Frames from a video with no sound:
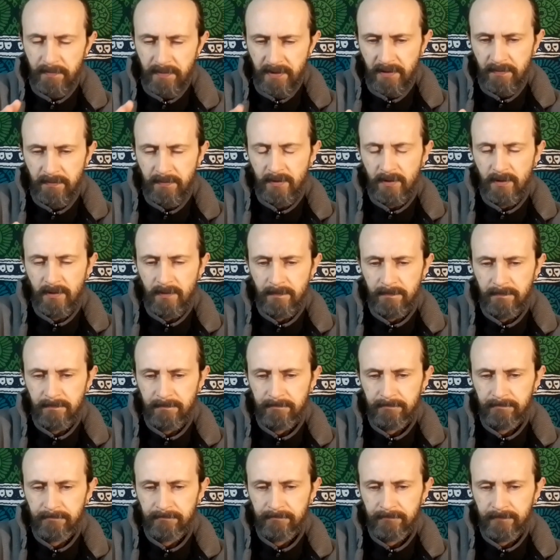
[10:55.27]
people.
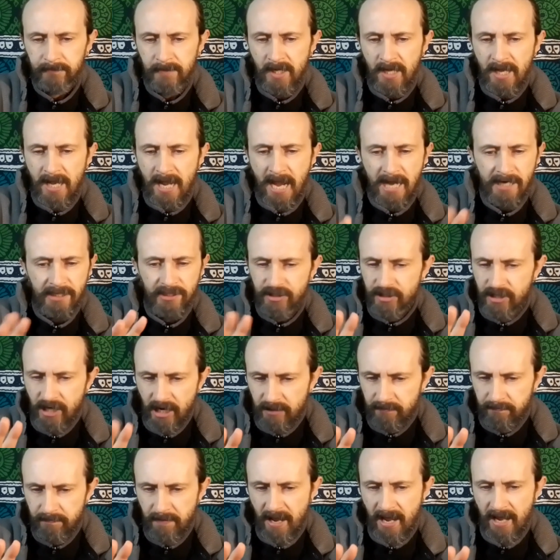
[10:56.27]
And it's
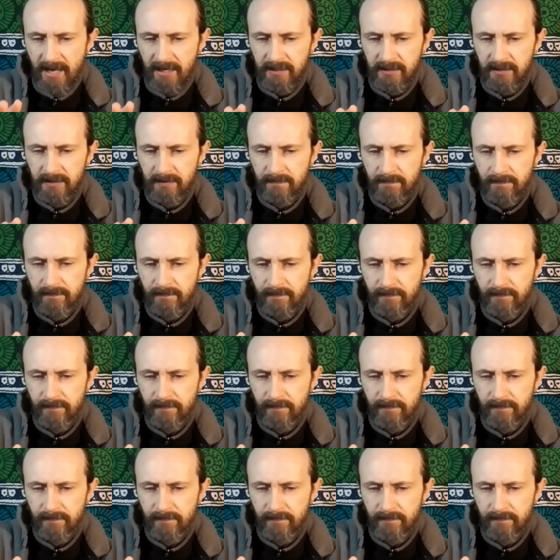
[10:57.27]
not bad.